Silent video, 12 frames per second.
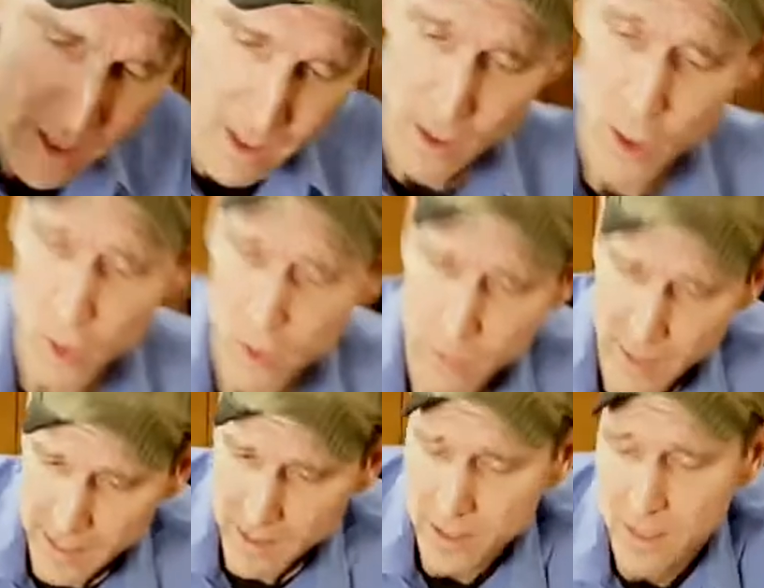go to the
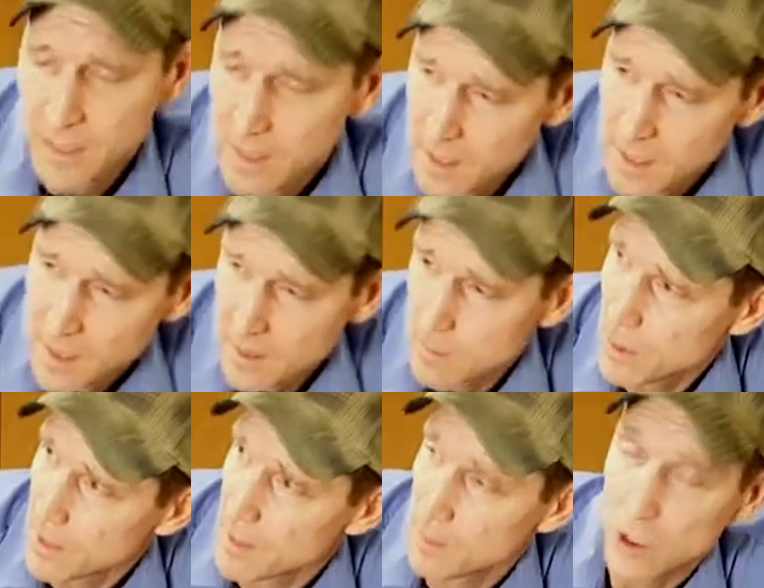range, put
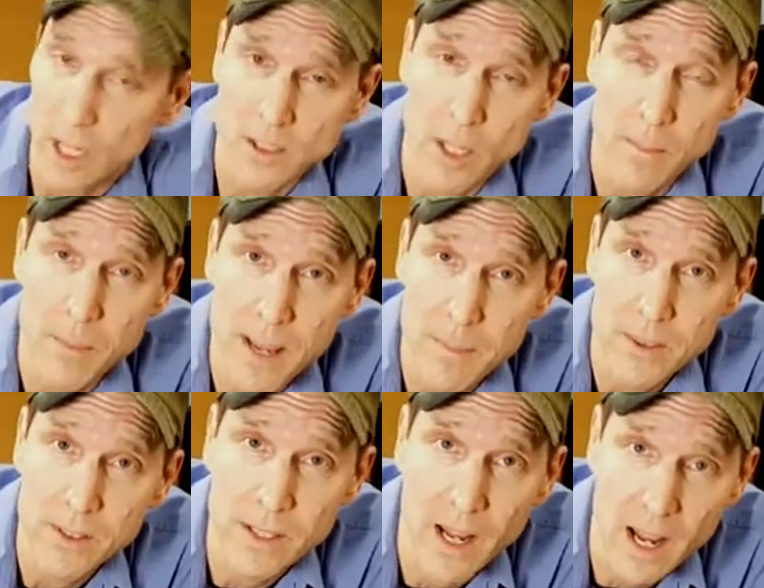a couple shots on
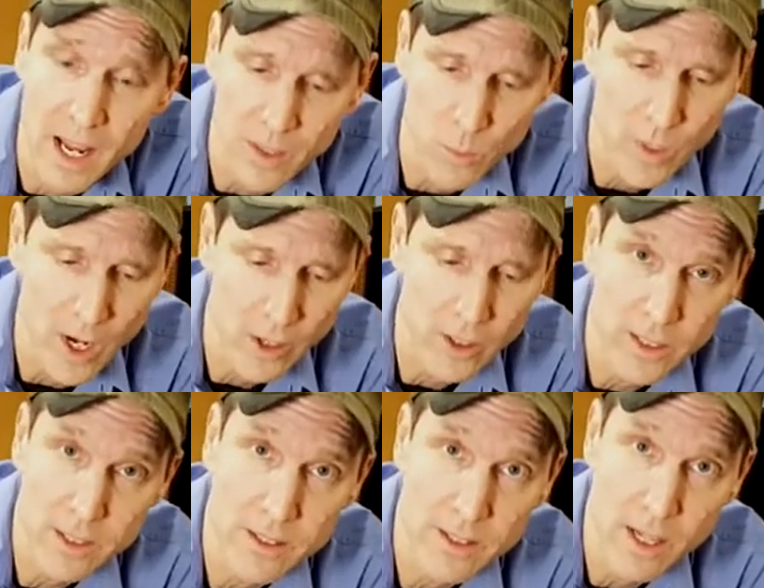paper, and we are
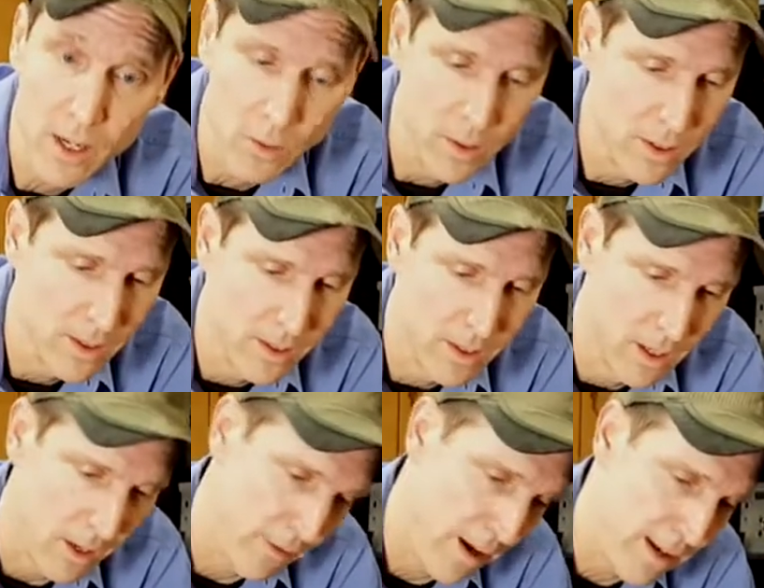good to go.
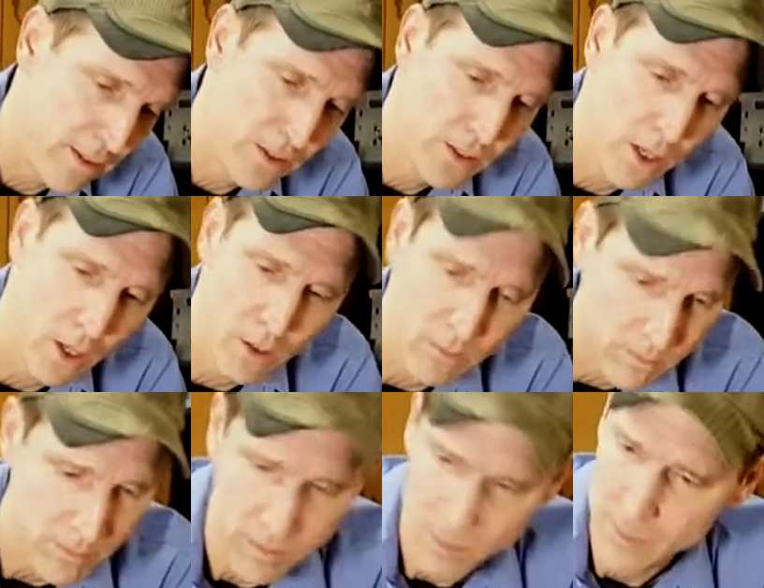All right, so
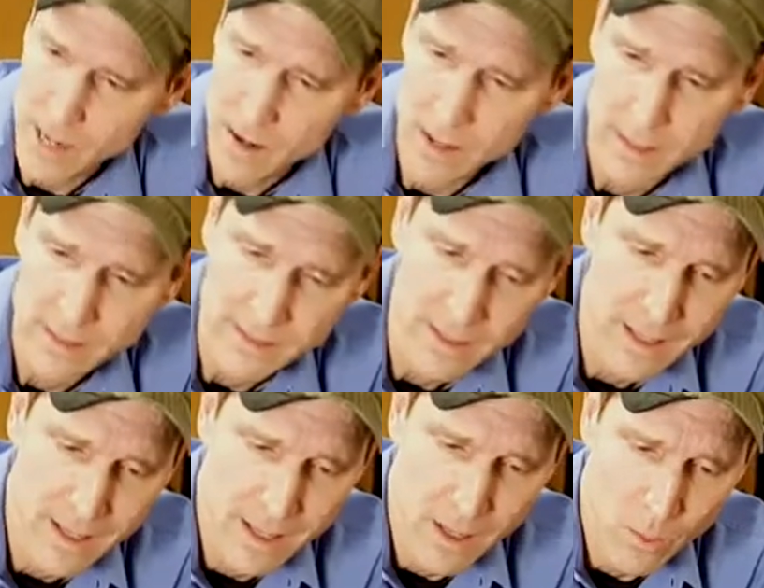when we're out hunting,
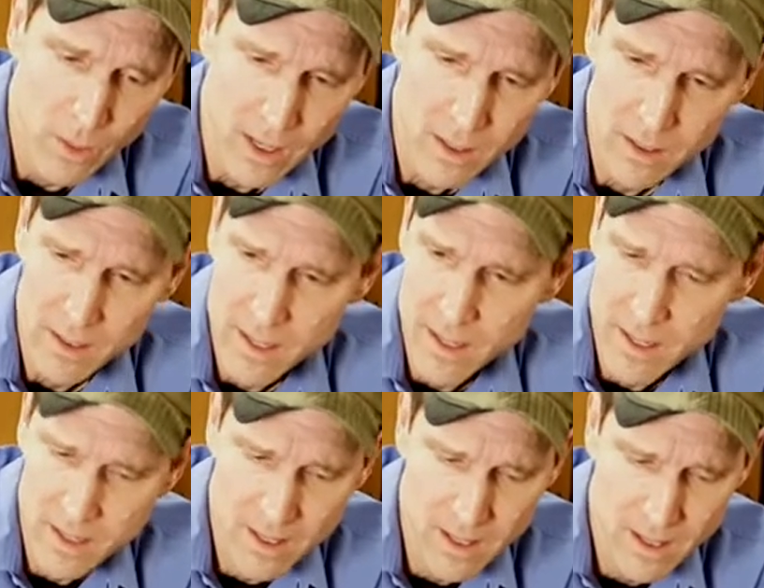well,
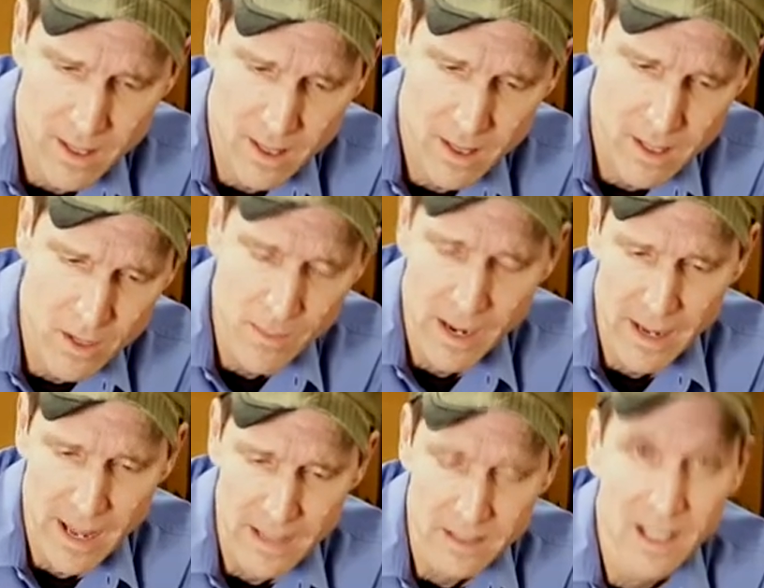you might
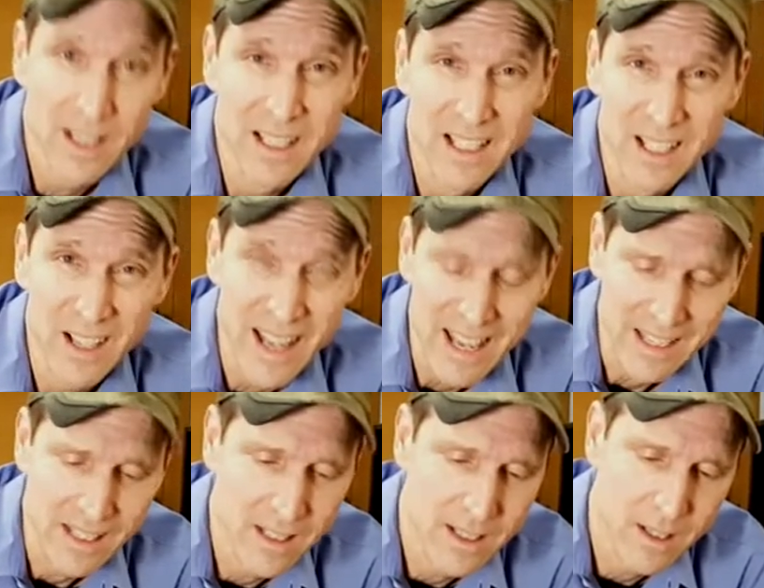ask,
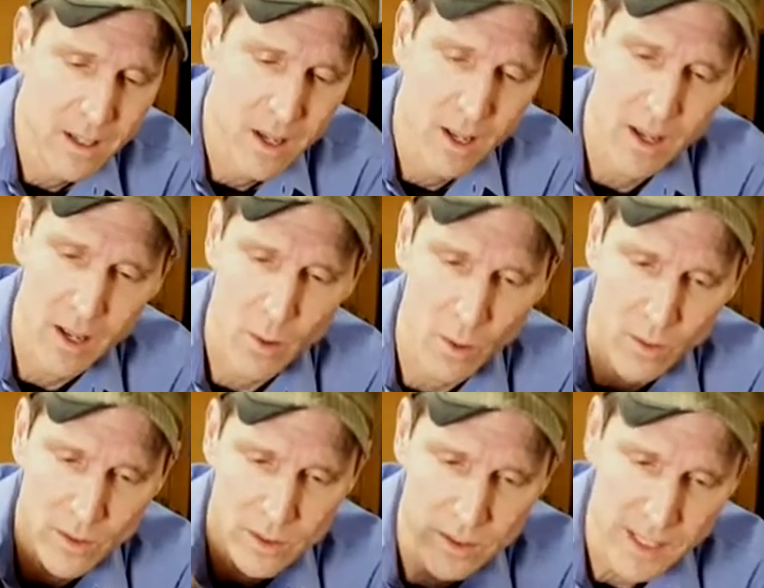hey,
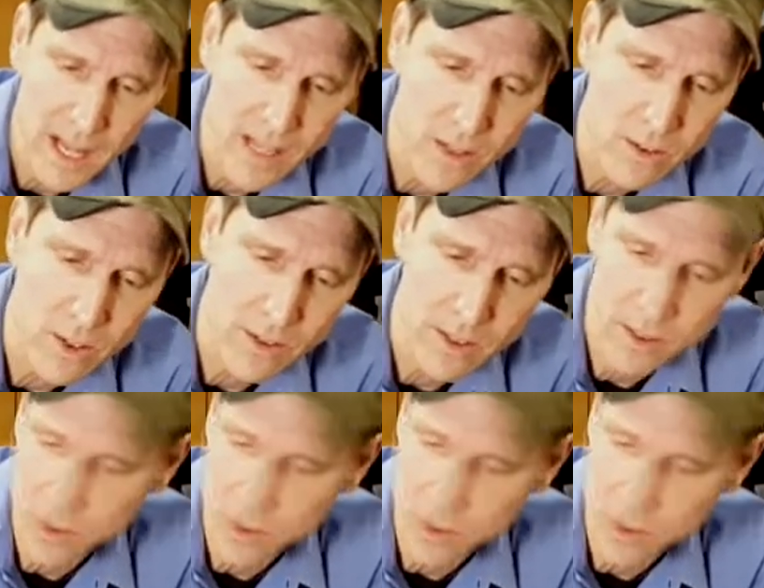say you took this